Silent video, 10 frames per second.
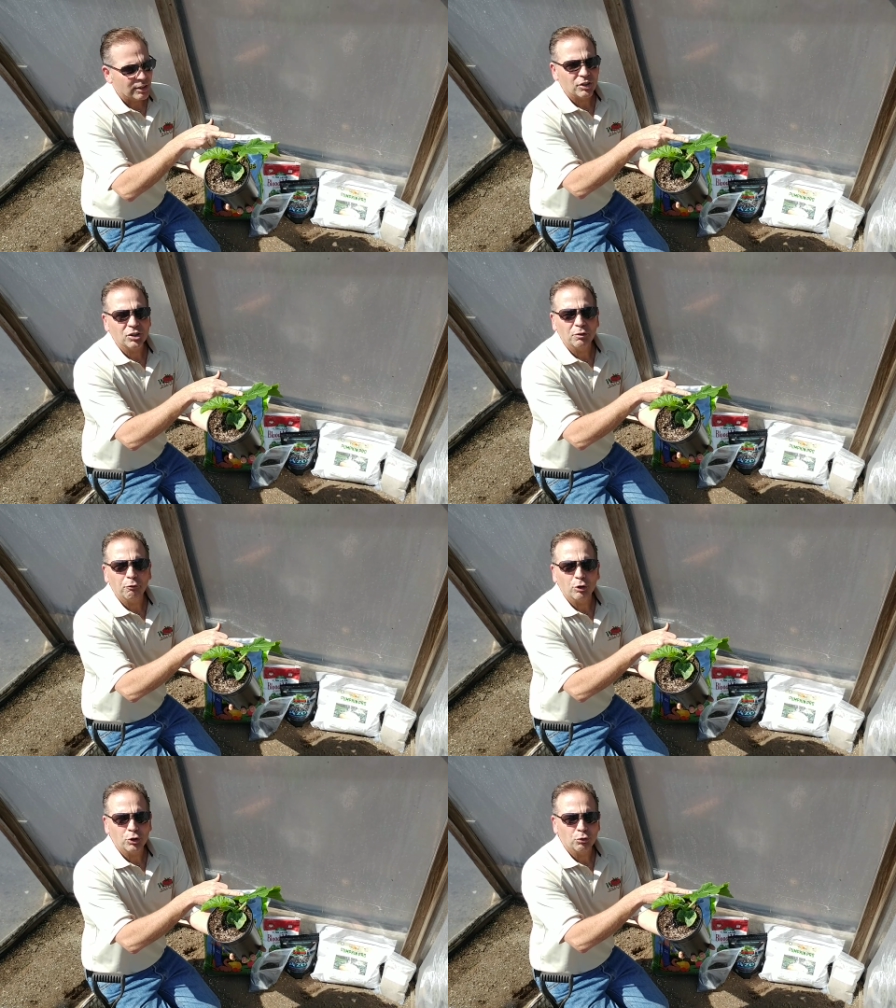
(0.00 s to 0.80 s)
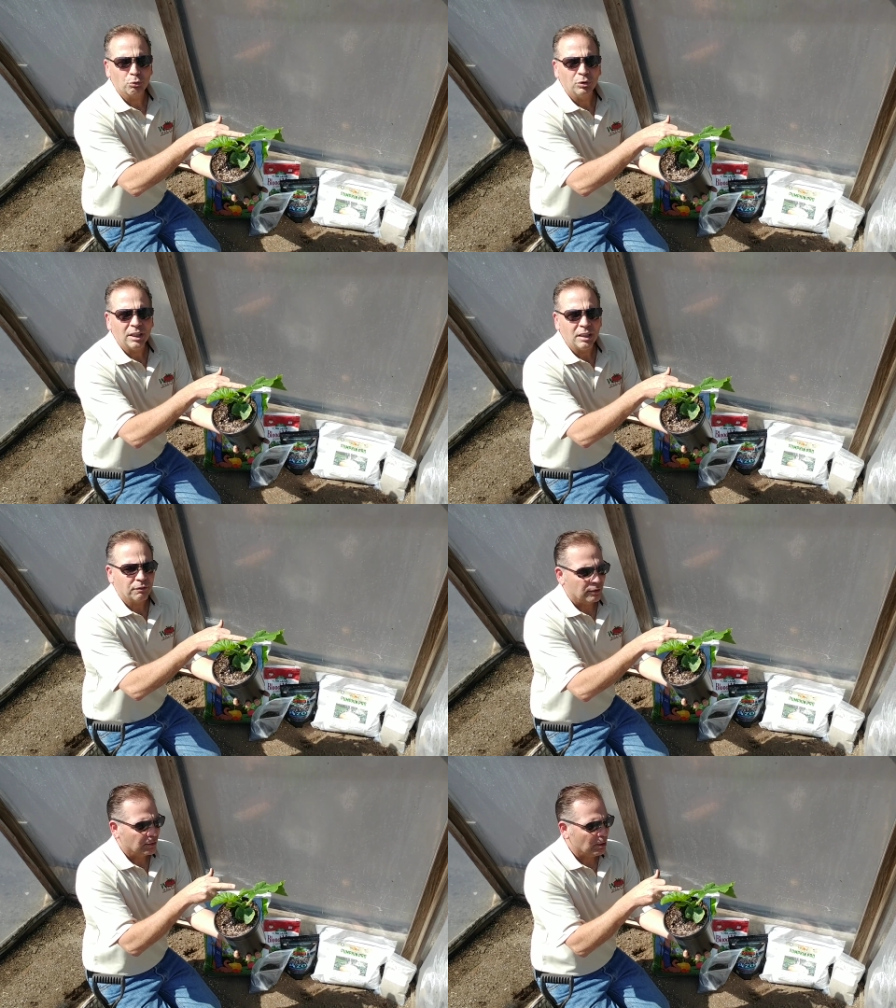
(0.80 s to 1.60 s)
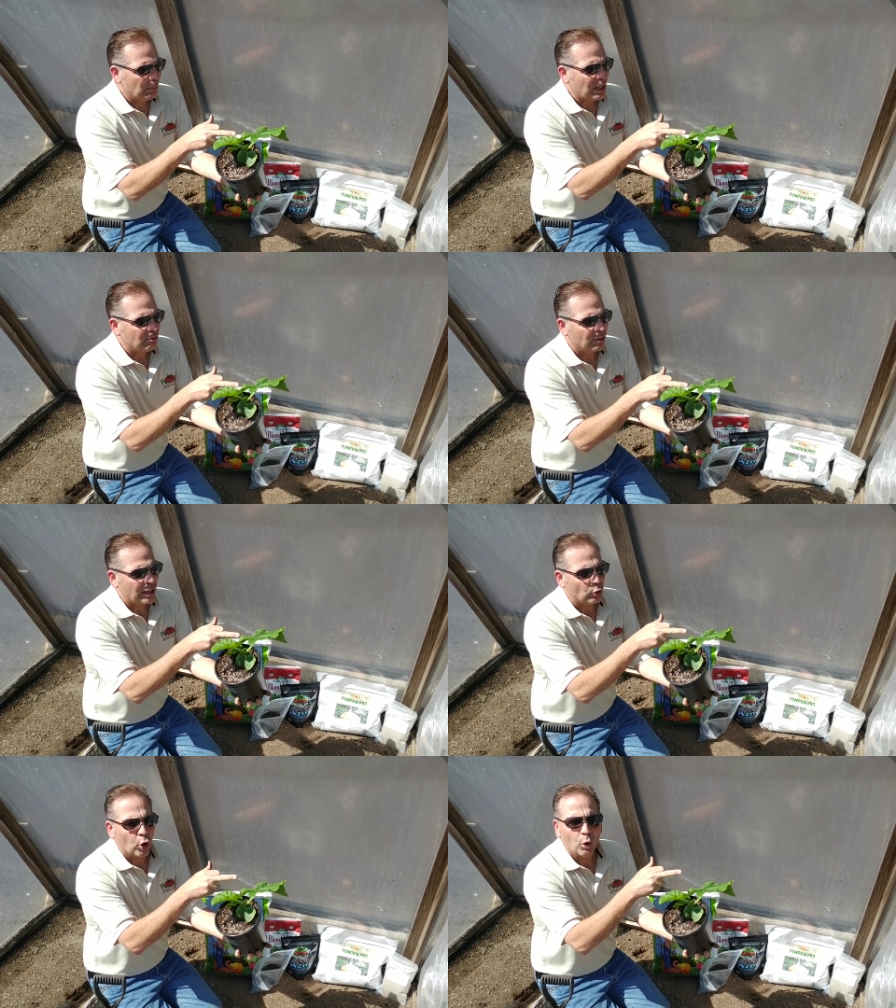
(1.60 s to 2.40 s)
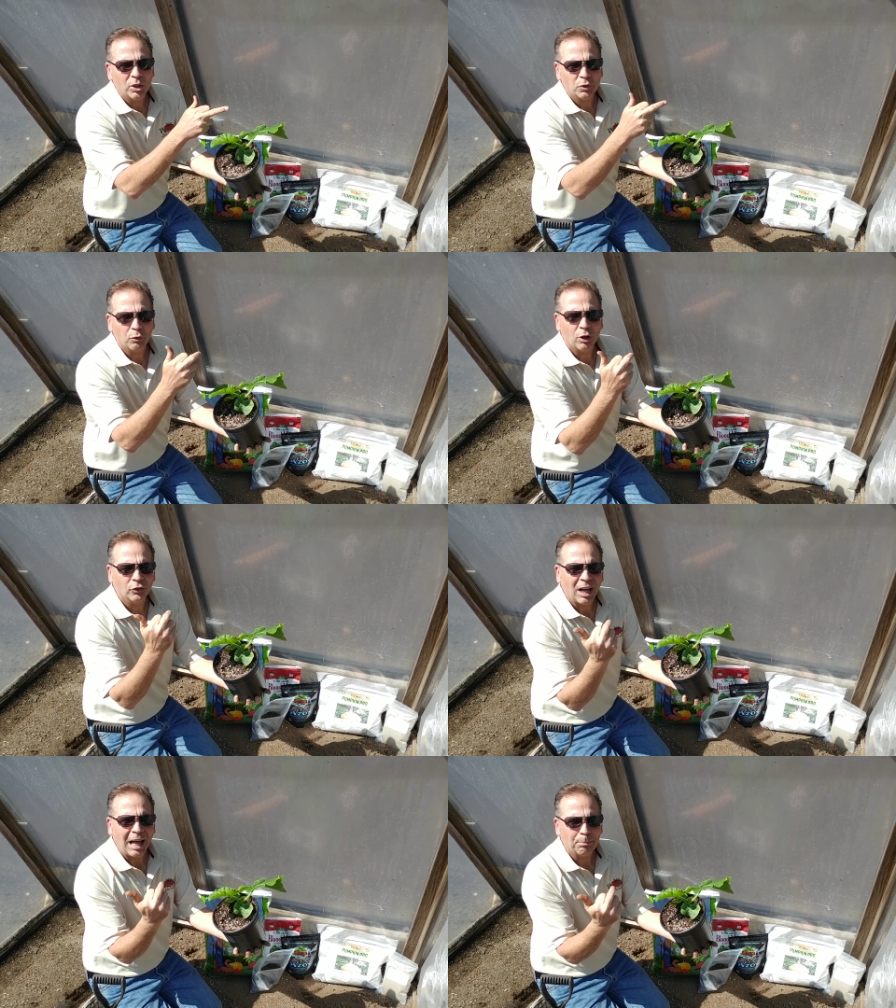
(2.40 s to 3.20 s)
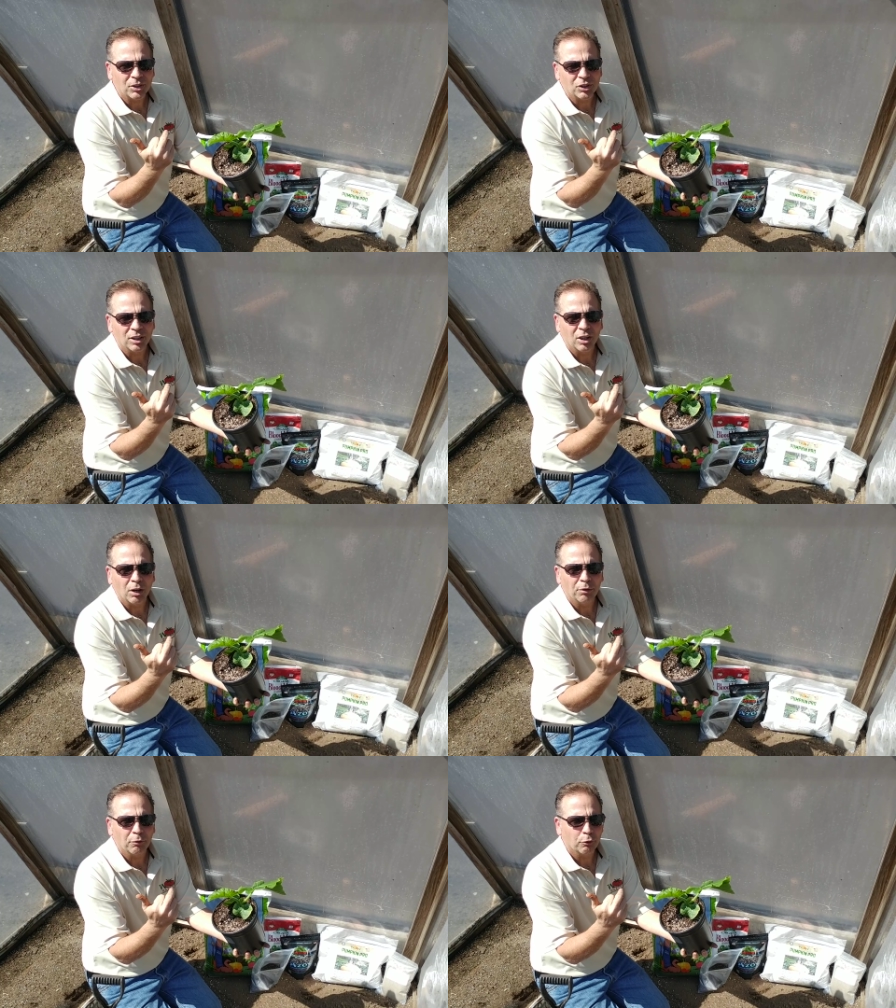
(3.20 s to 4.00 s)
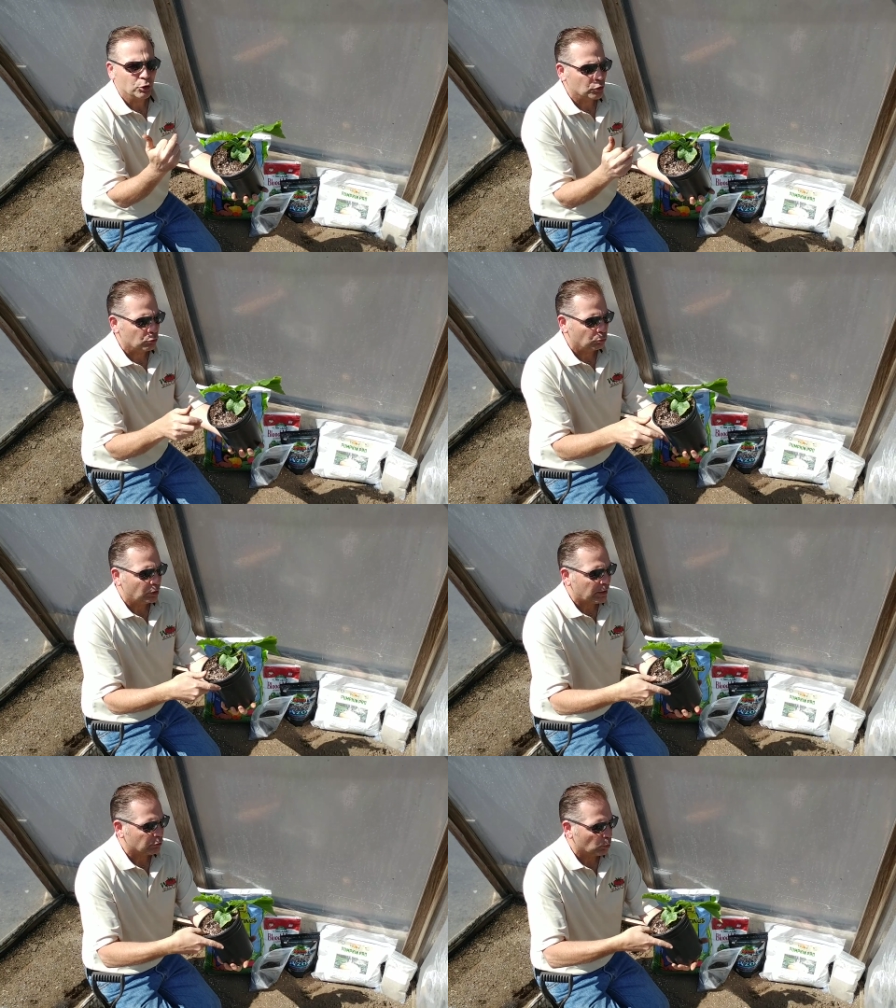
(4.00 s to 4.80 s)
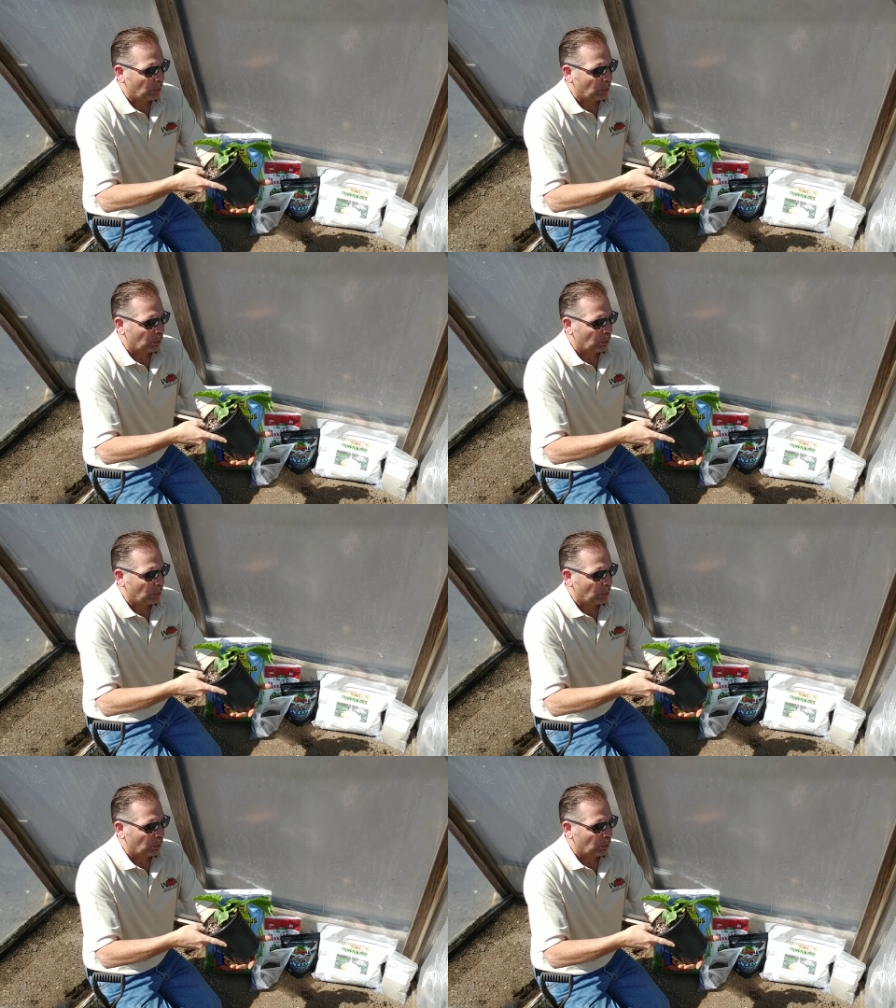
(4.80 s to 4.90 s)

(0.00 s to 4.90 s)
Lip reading: This is the first true leaf. The main vine always falls opposite of the first true leaf.